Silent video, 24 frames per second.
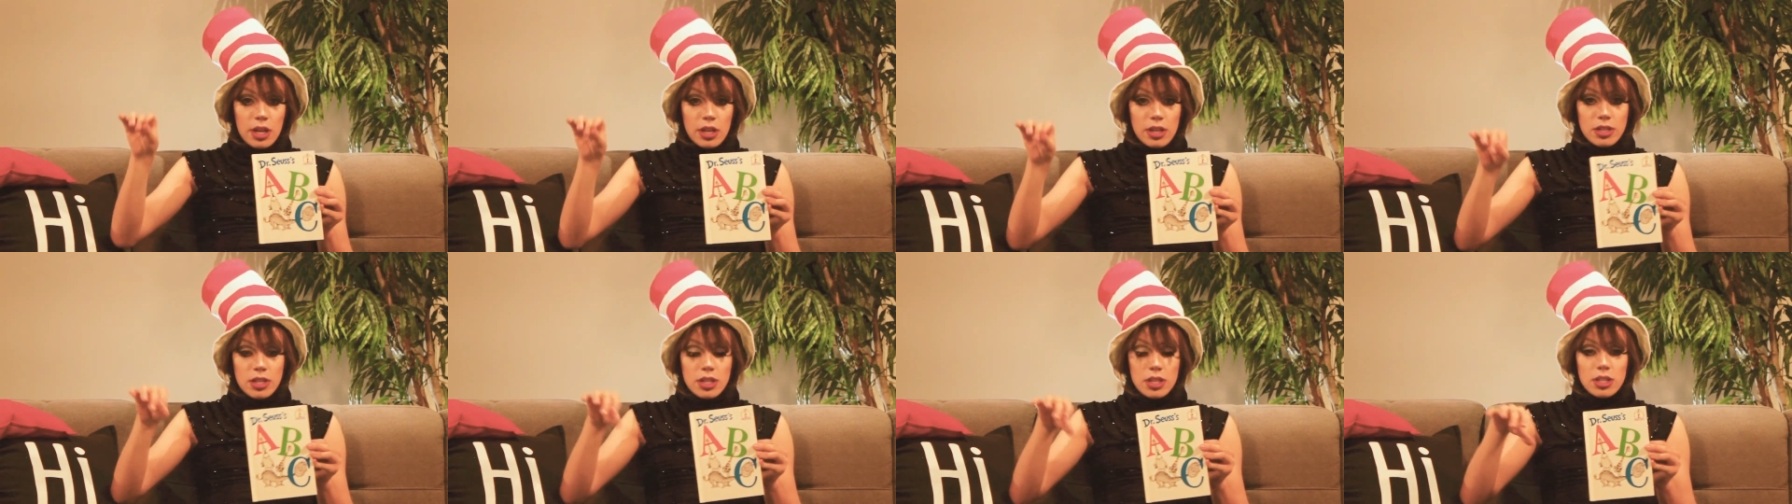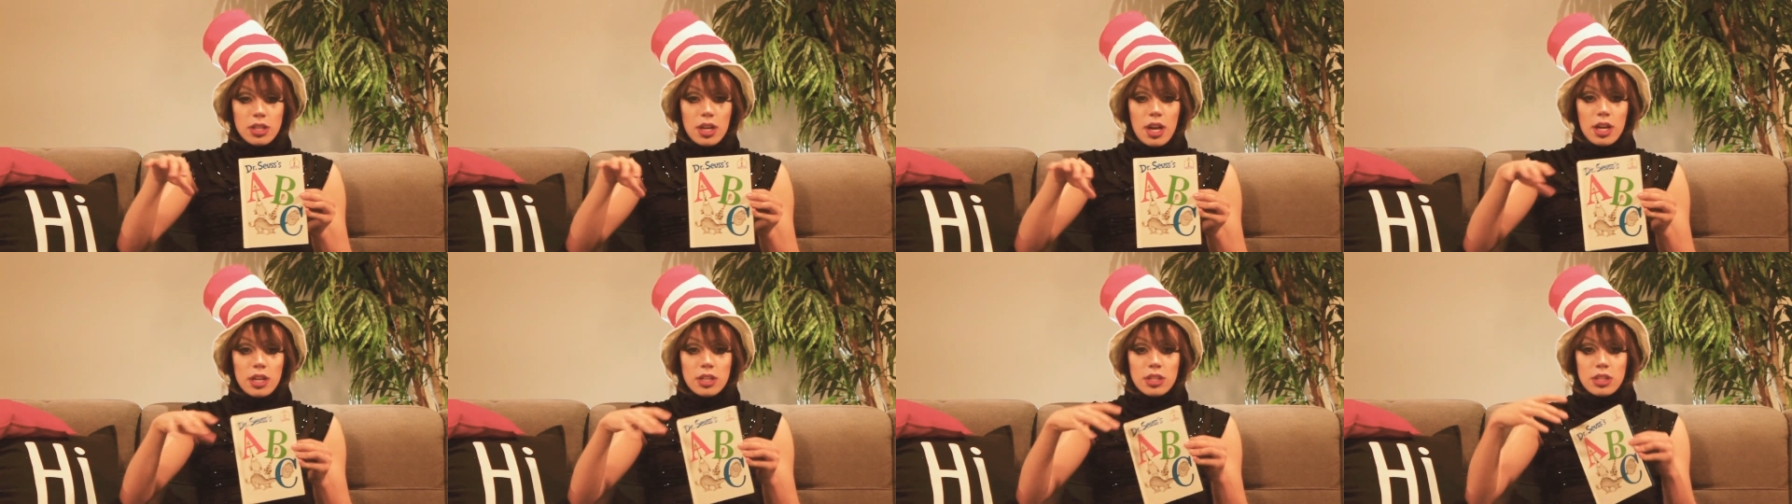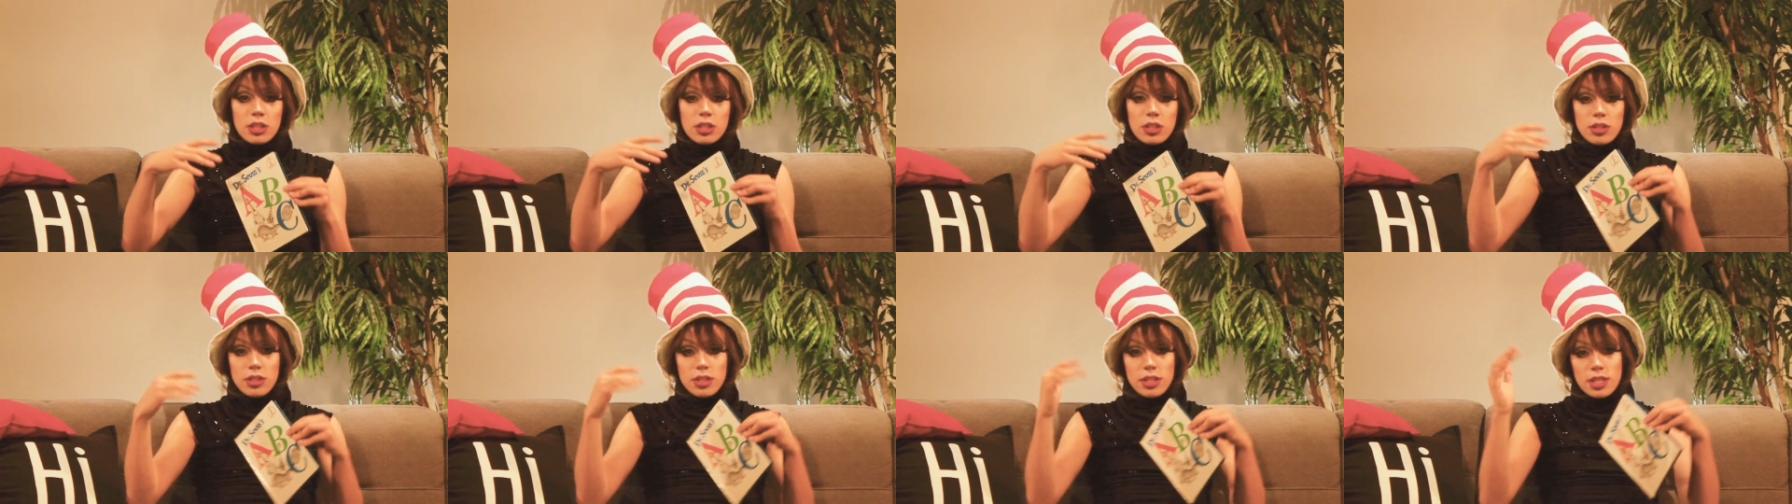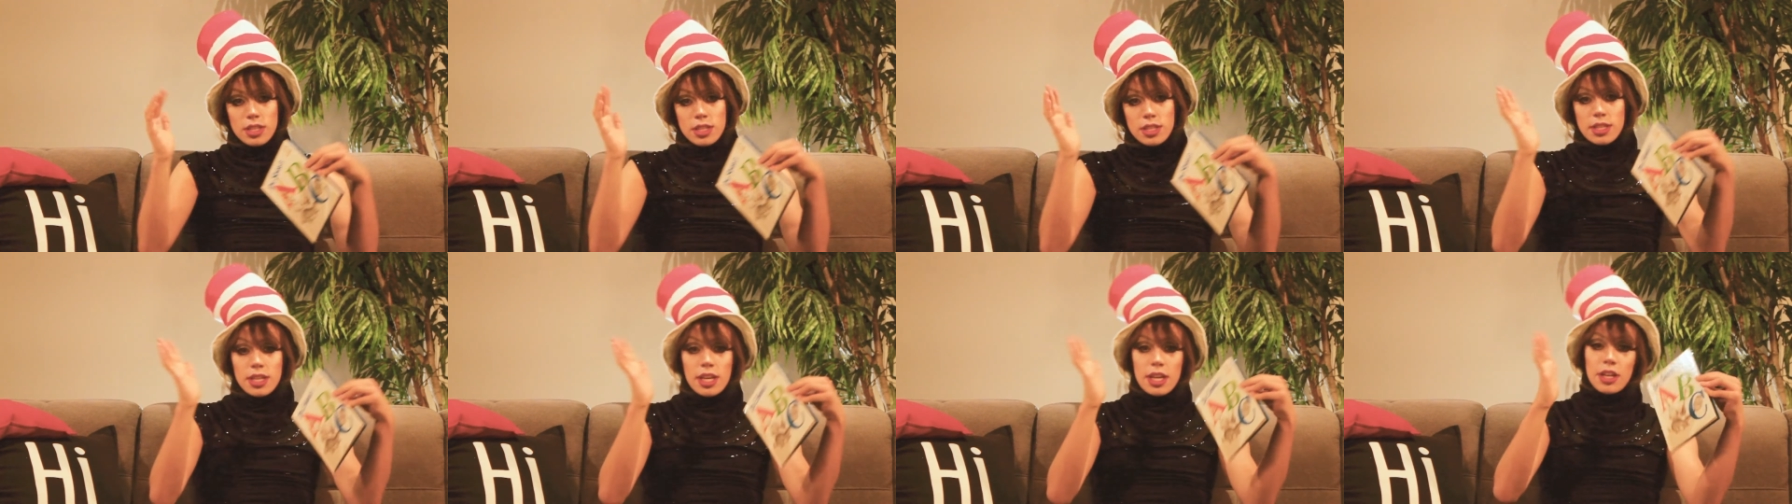using Dr. Seuss'
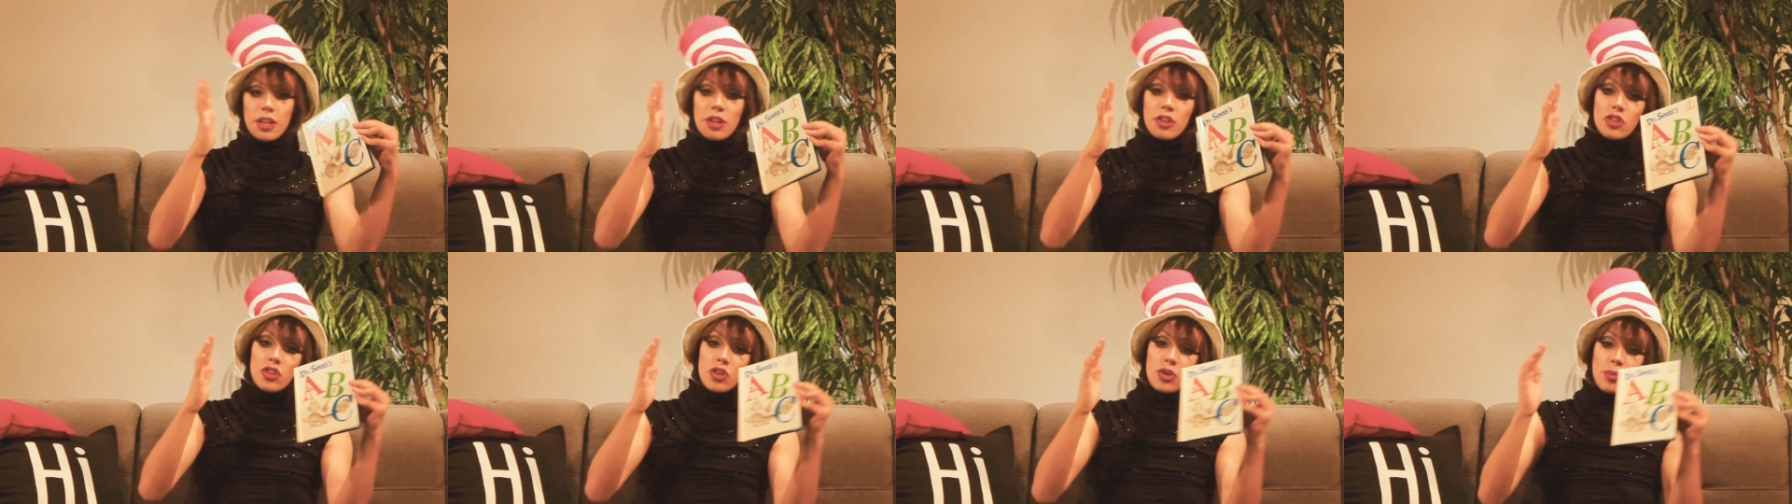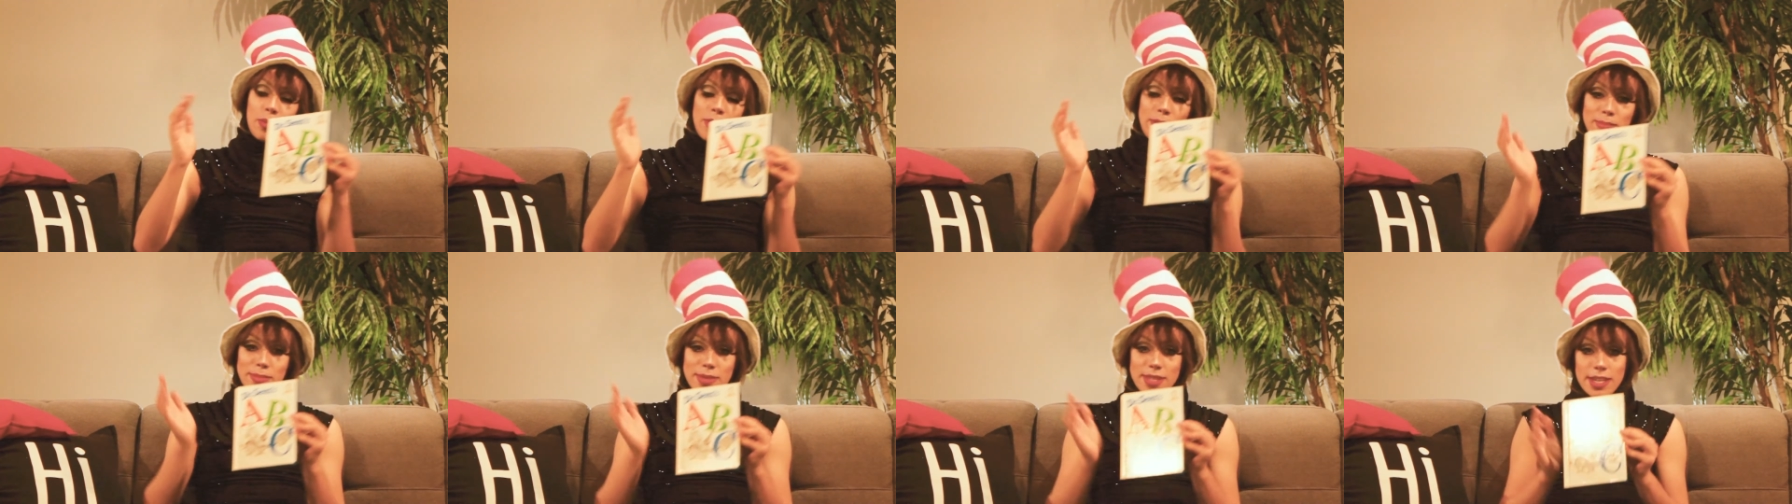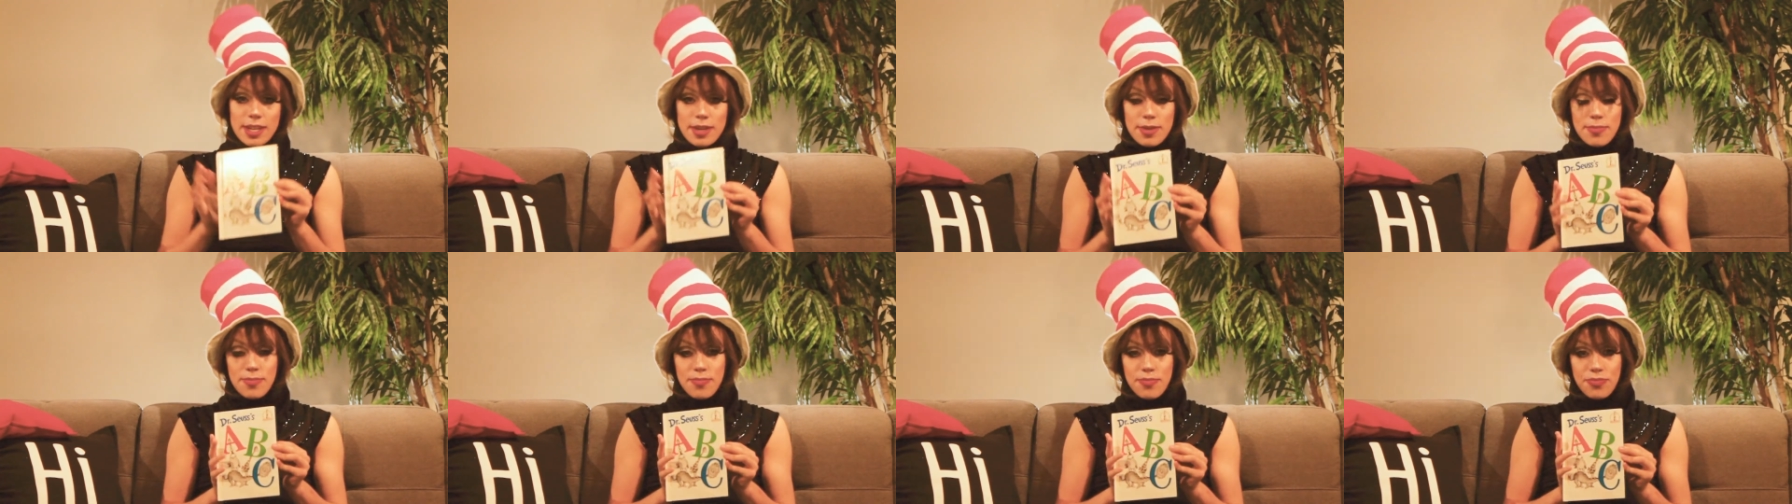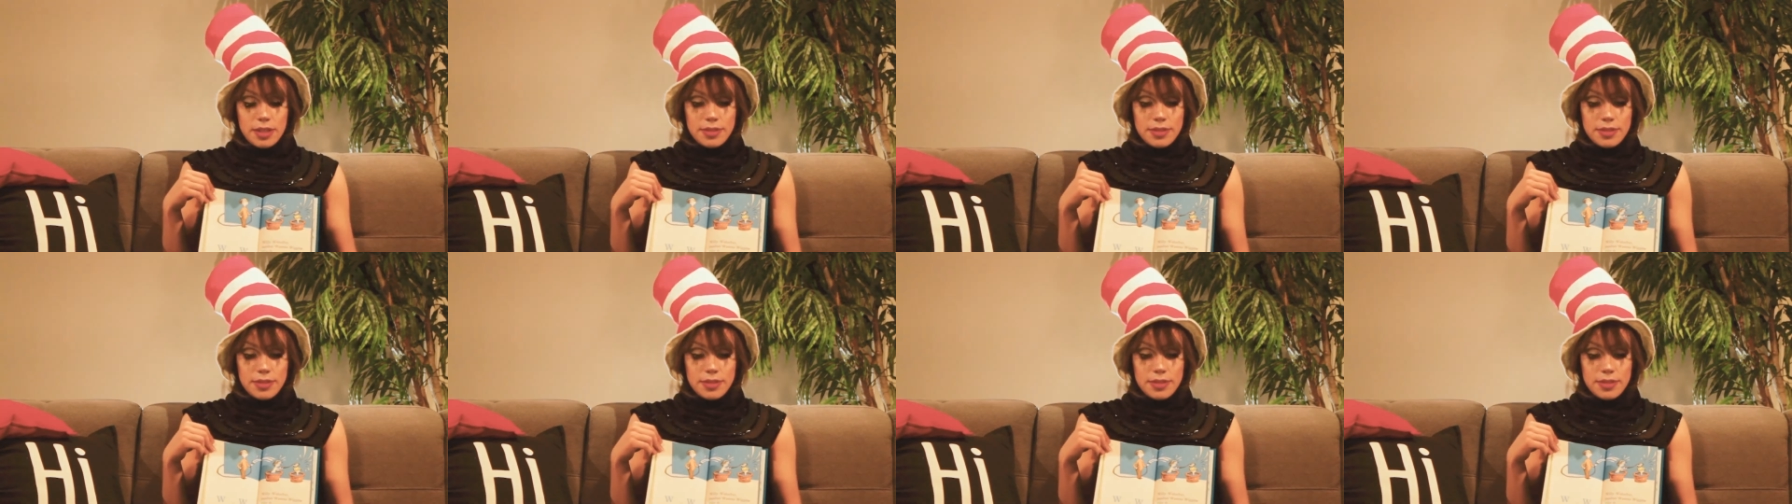signature whimsy.